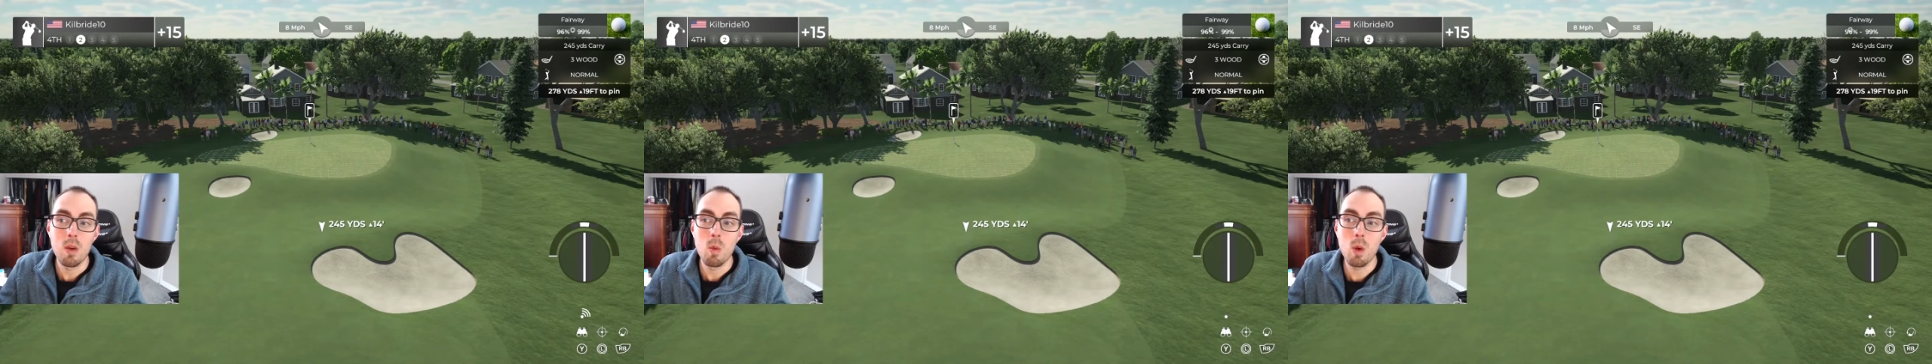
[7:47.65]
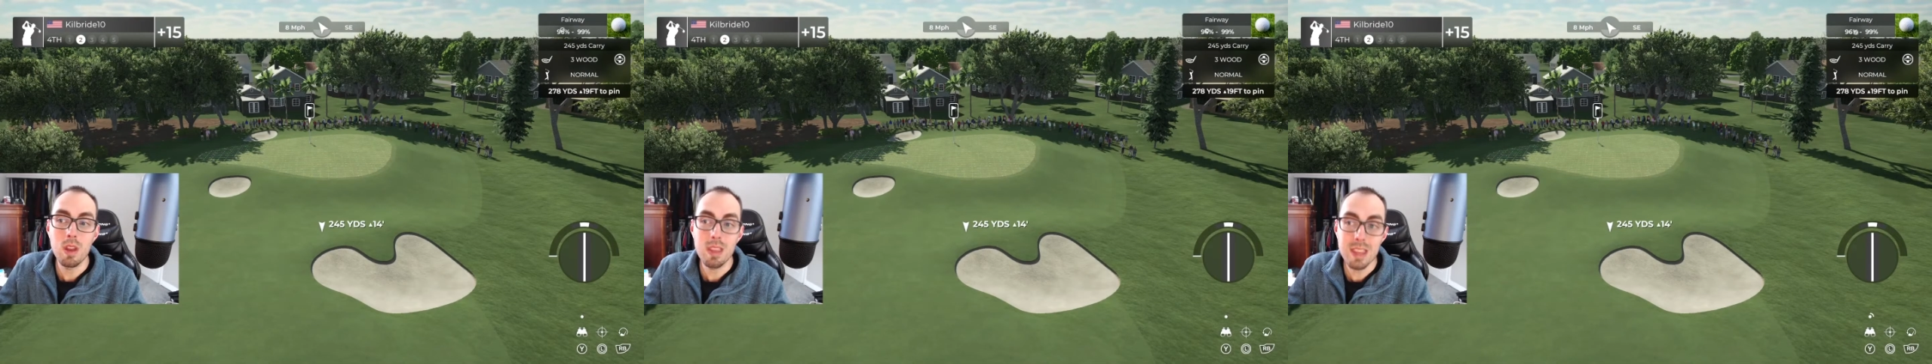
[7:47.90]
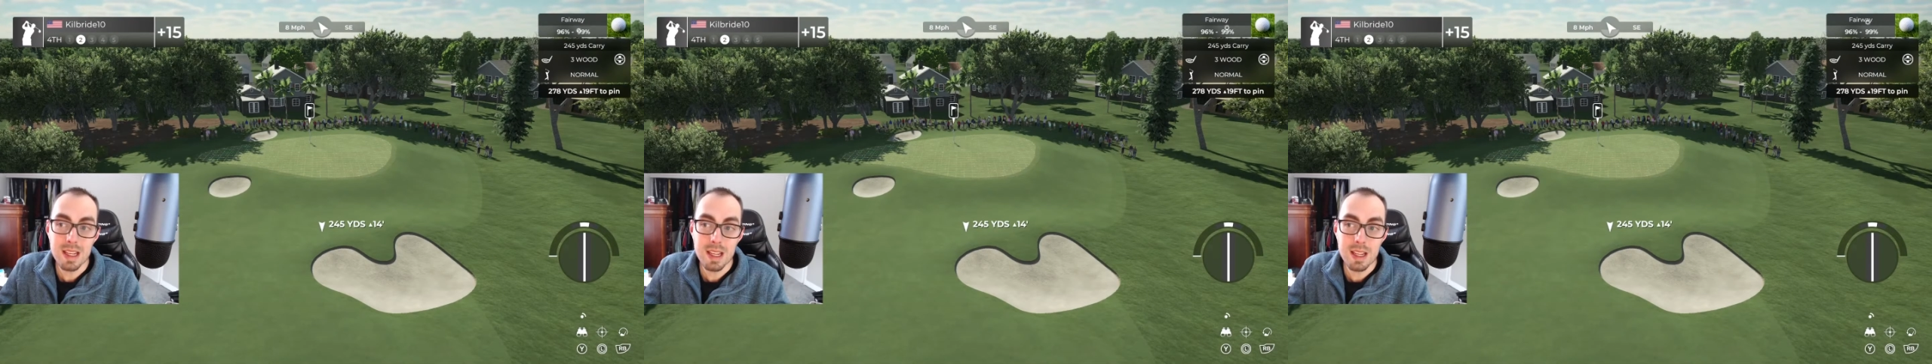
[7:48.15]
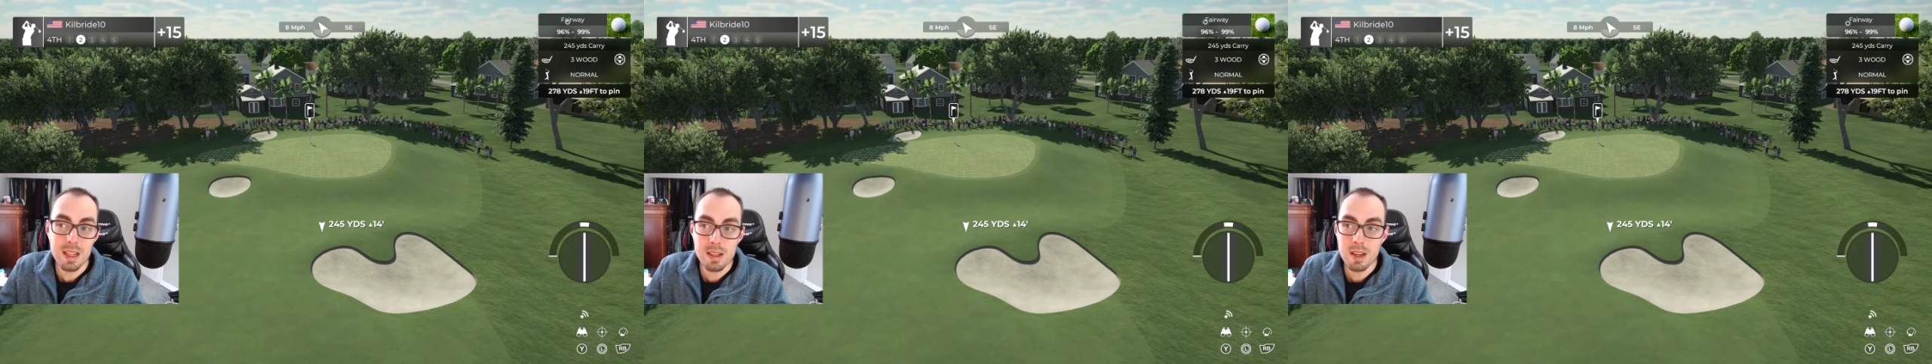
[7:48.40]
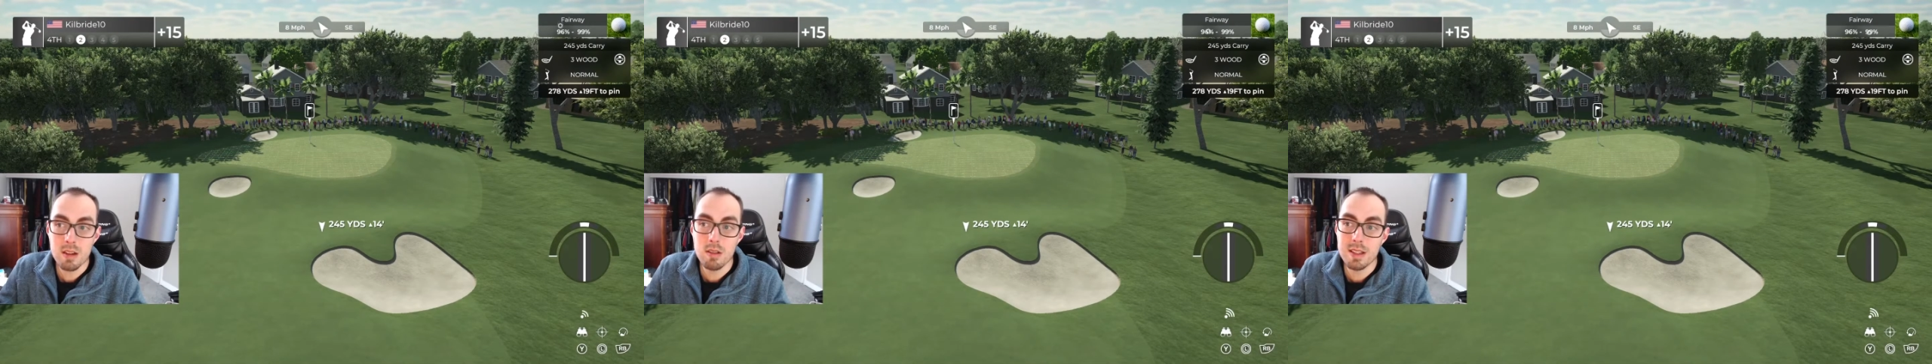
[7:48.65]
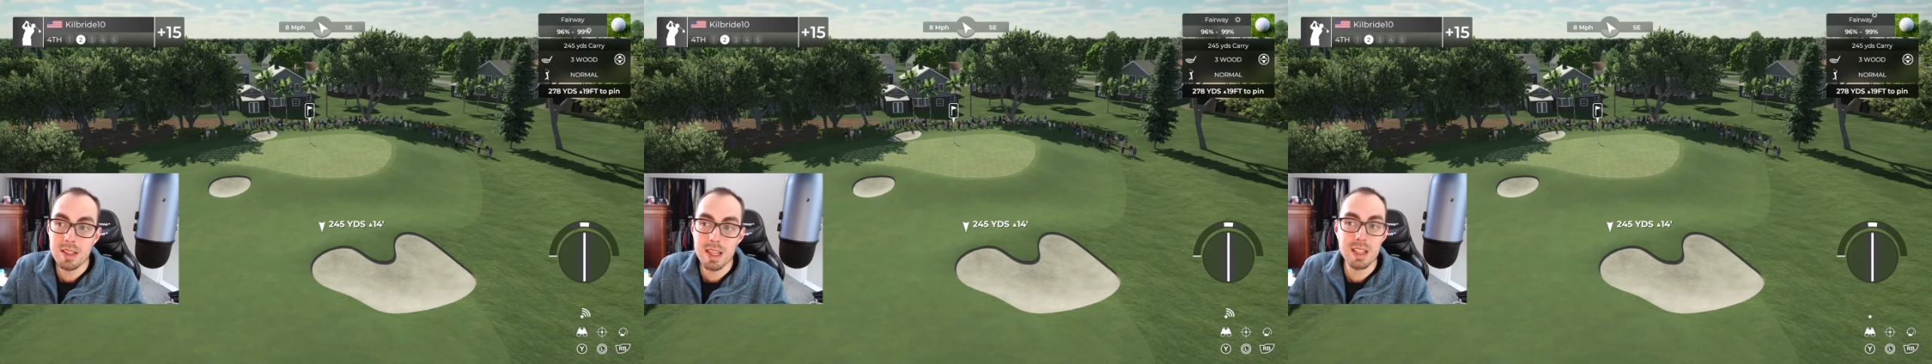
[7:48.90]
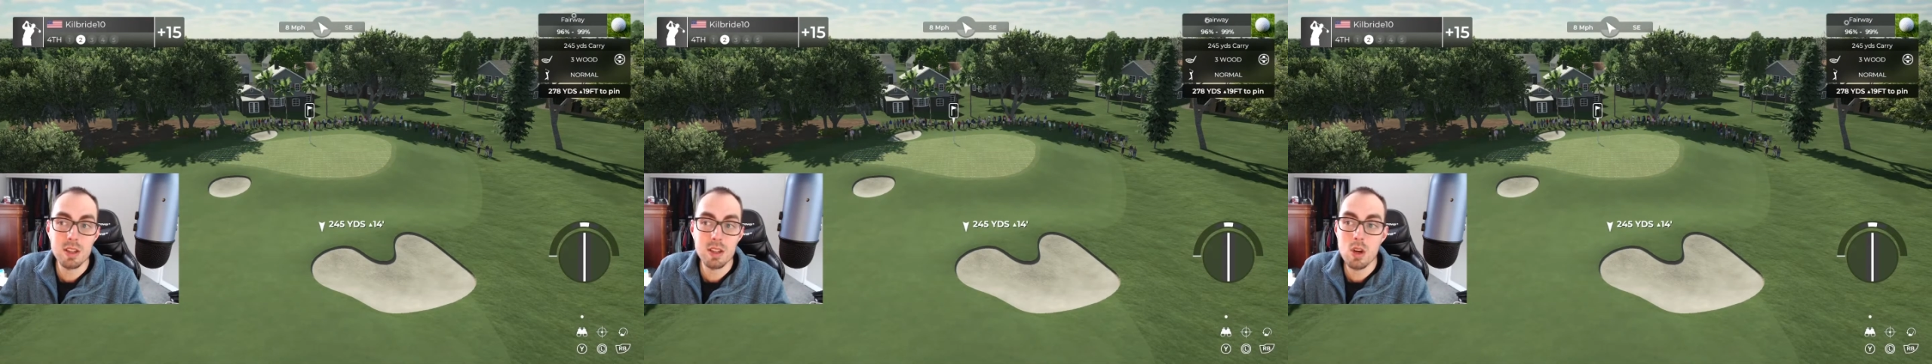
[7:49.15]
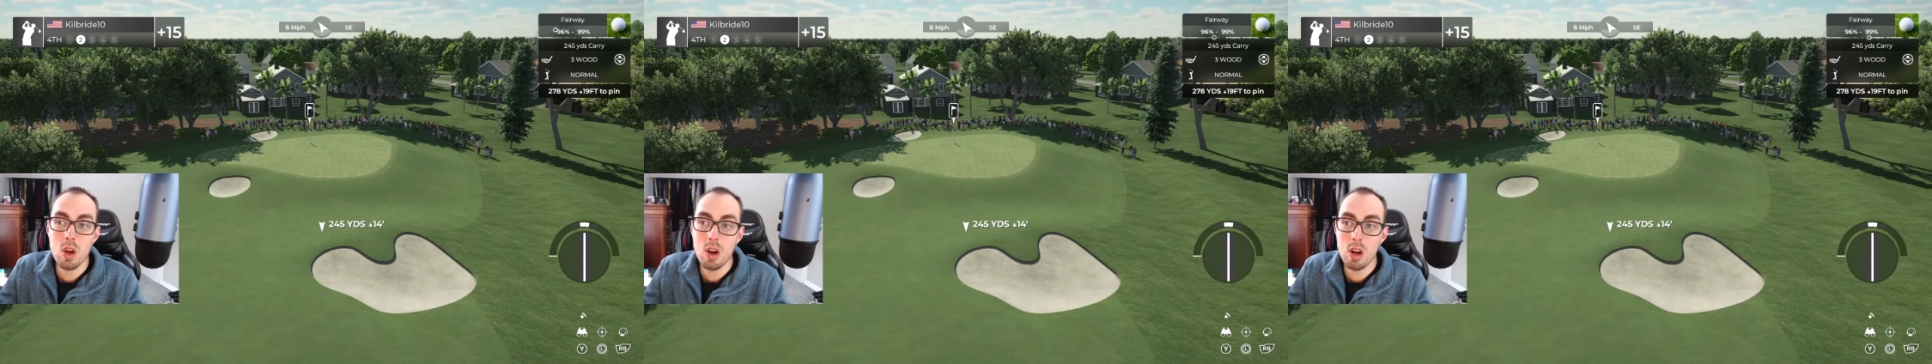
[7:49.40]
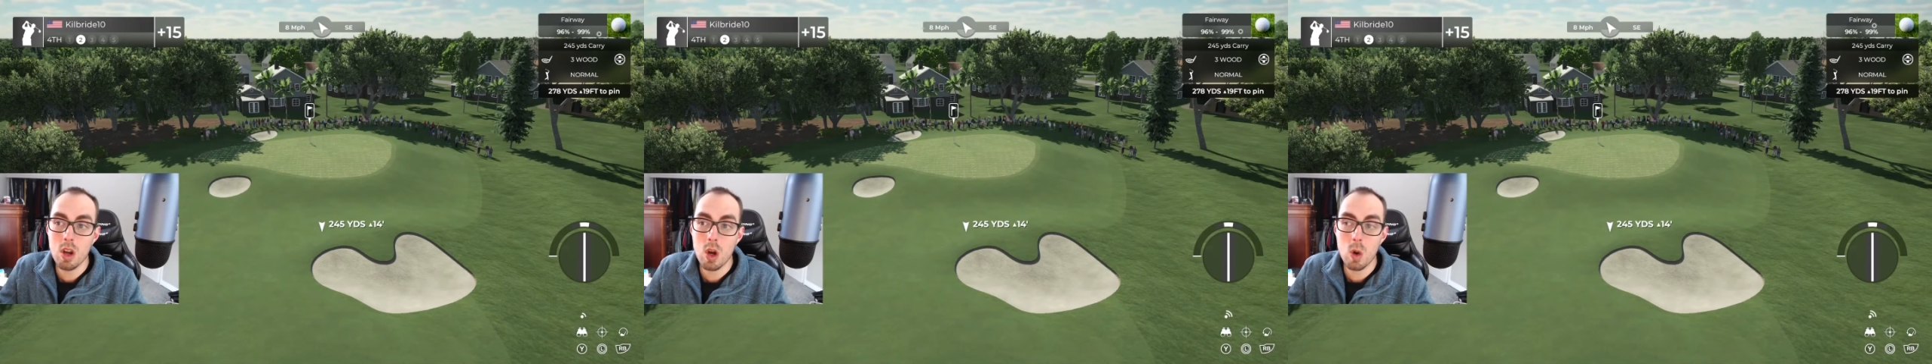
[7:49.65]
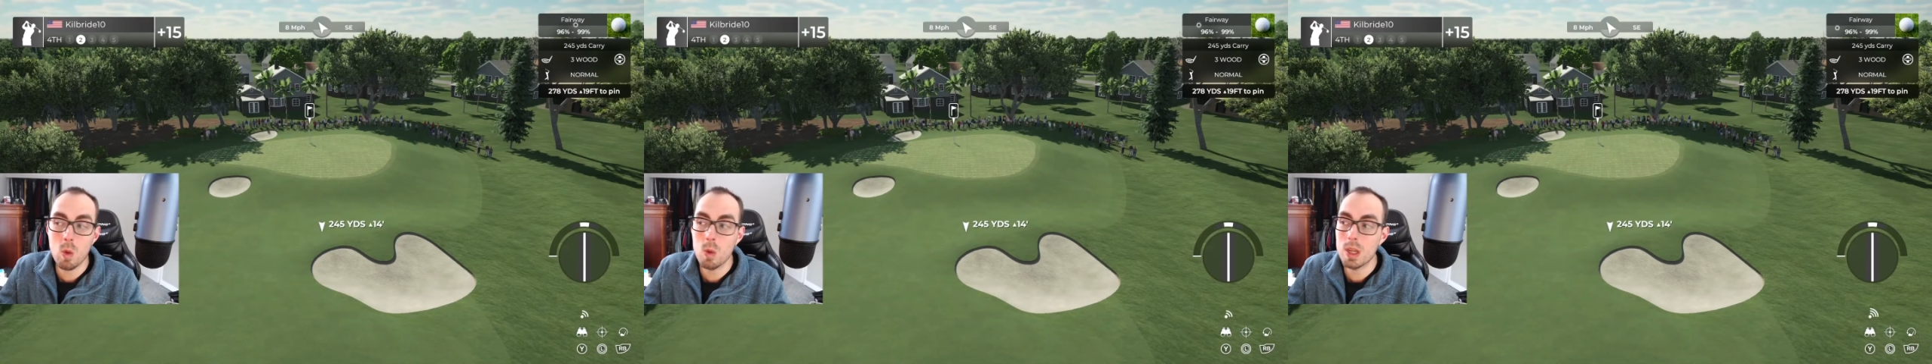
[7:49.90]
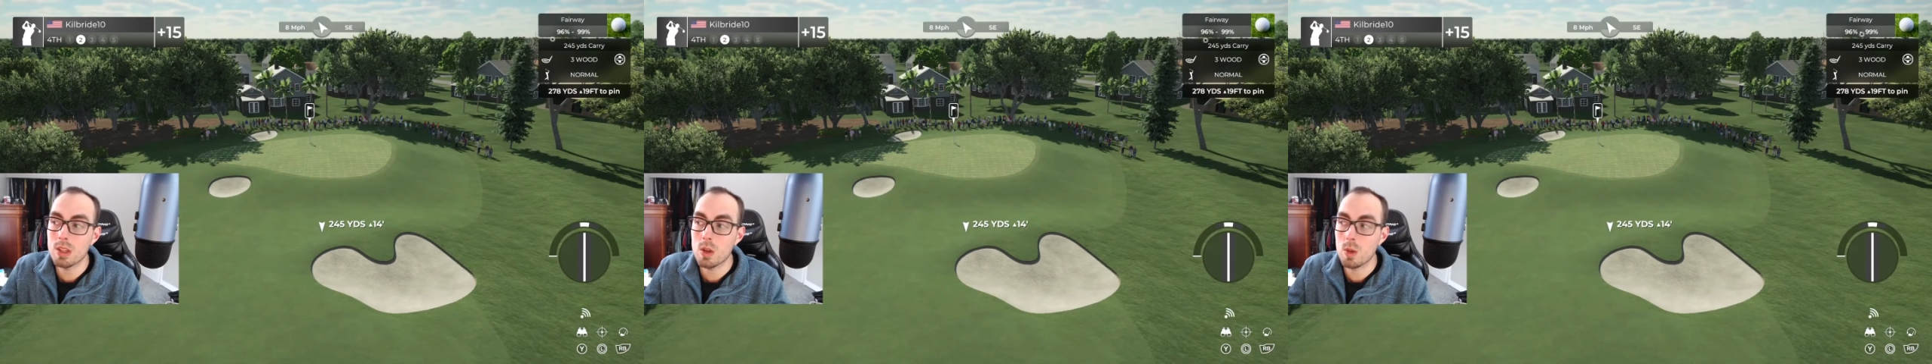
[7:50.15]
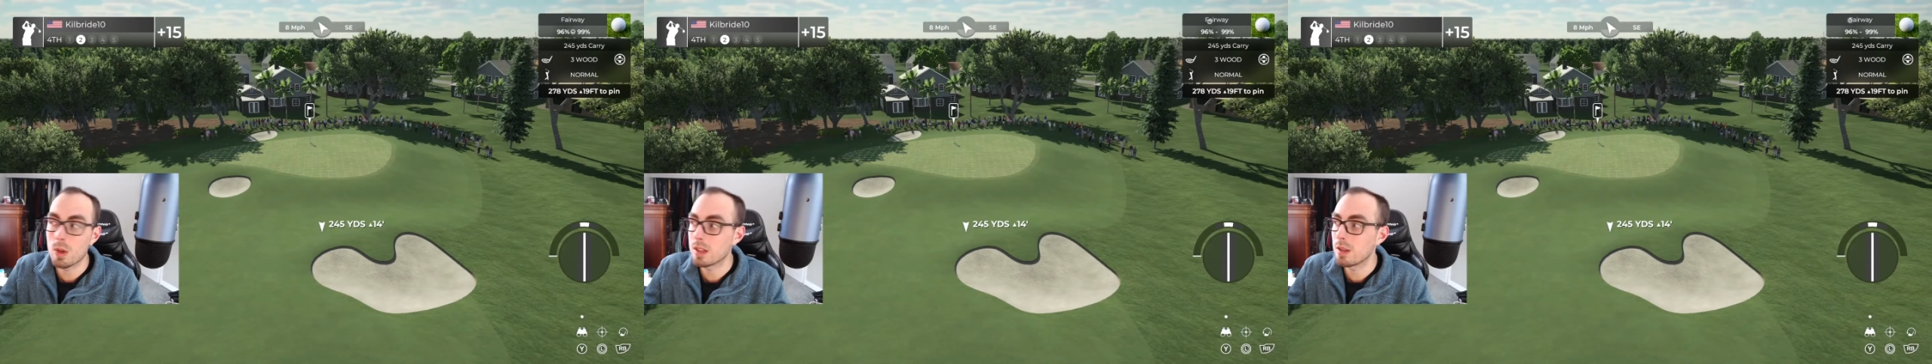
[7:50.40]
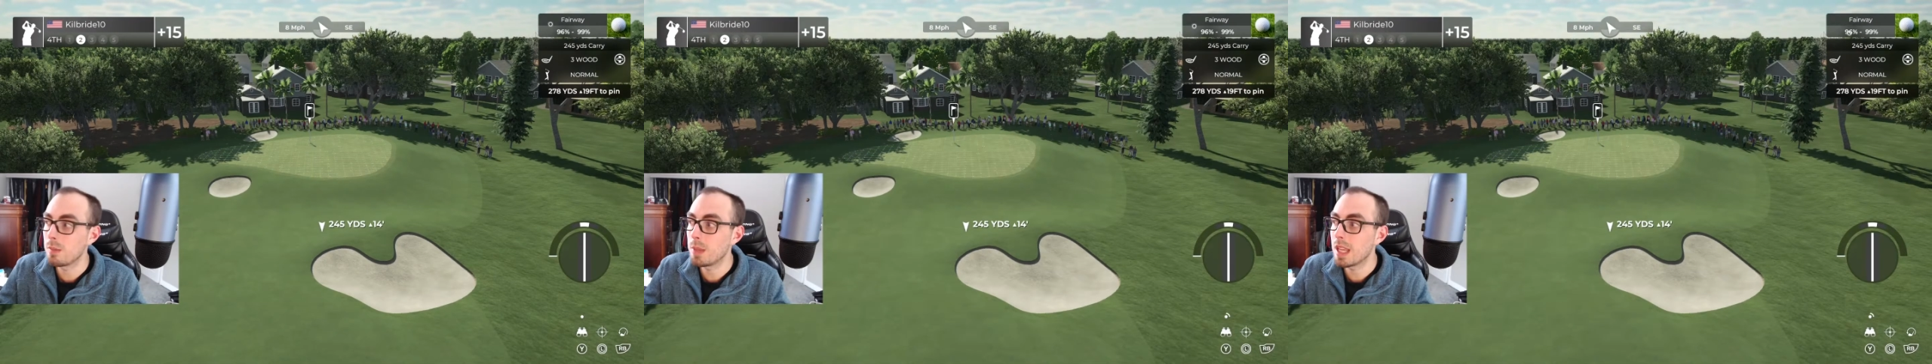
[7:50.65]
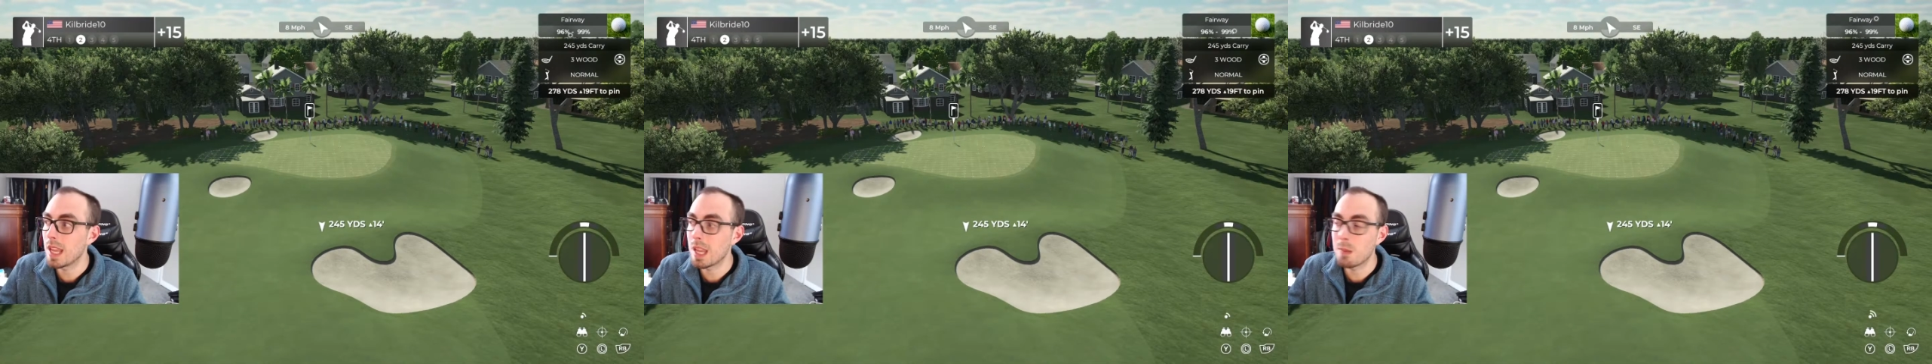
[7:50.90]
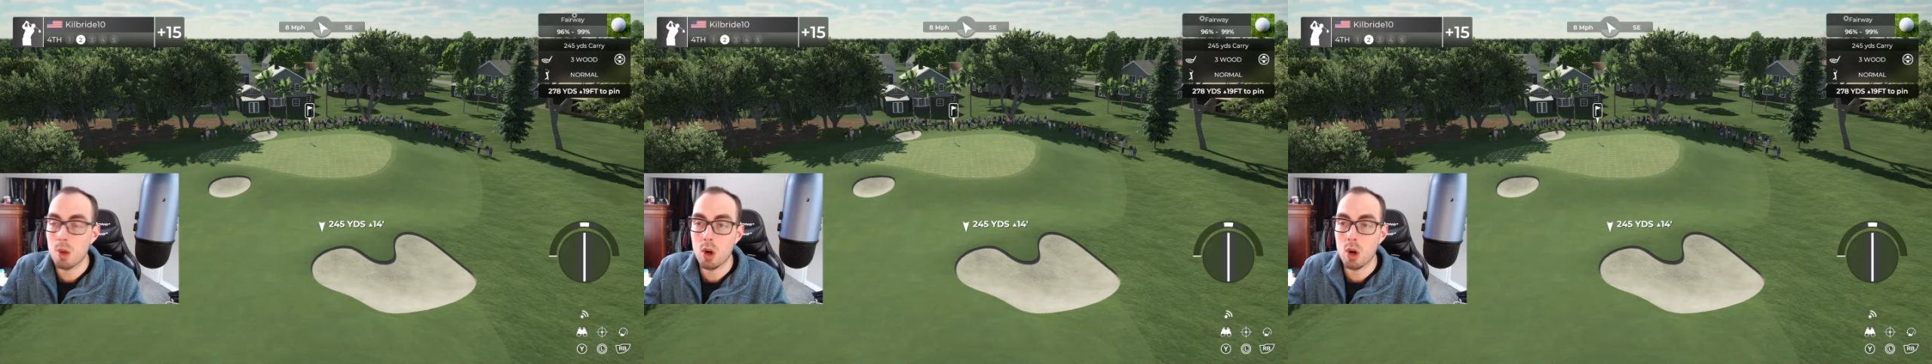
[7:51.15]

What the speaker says: One thing to consider is it's not always going to be a